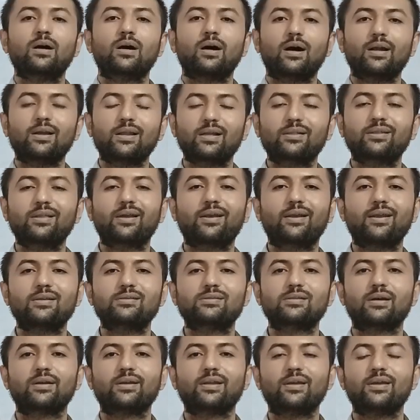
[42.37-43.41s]
Another
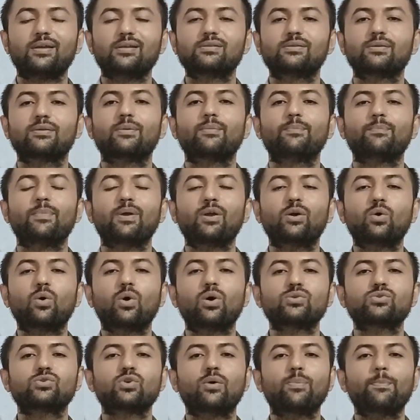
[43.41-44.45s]
reason is
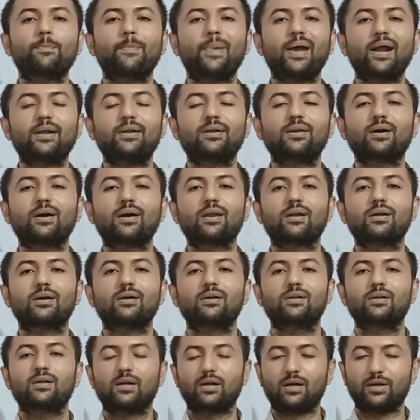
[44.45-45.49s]
because of matter,
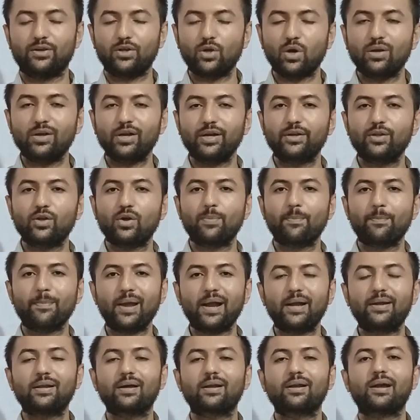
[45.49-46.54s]
duality of
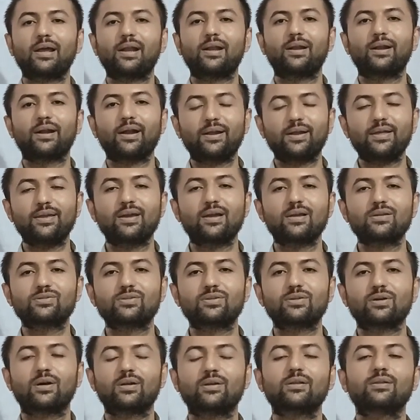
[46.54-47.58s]
matter and
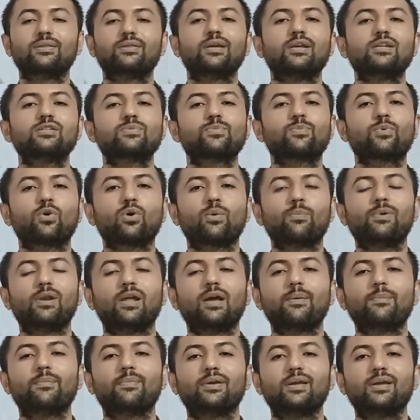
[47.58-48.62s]
radiation, this
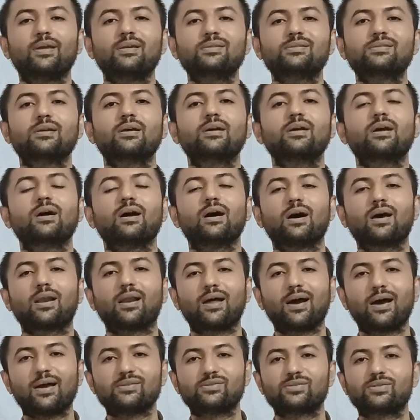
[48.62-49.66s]
problem is
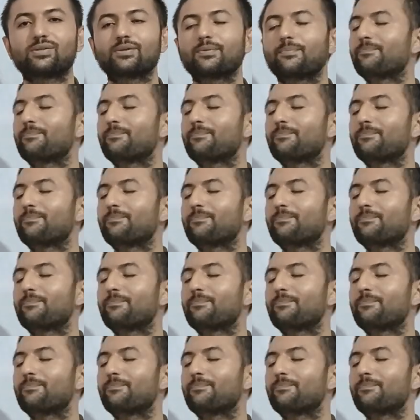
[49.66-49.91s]
arised.